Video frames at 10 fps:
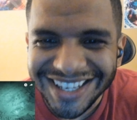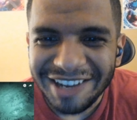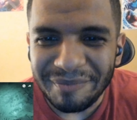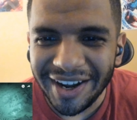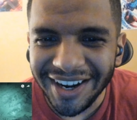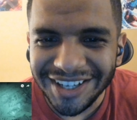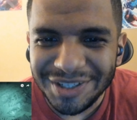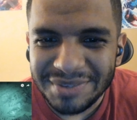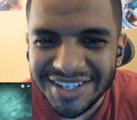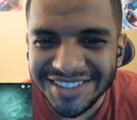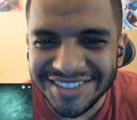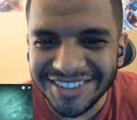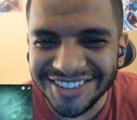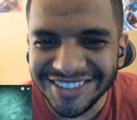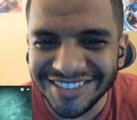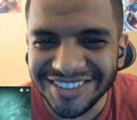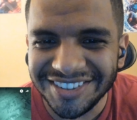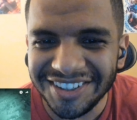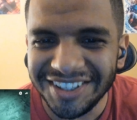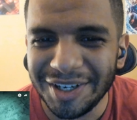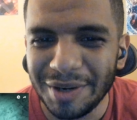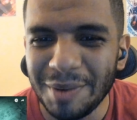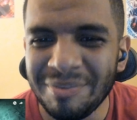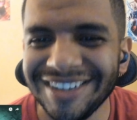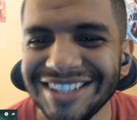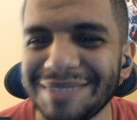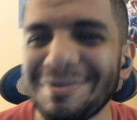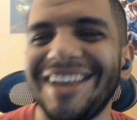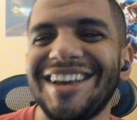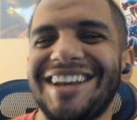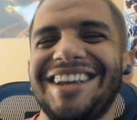Behind you, bitch! Sincerely, your impending demise!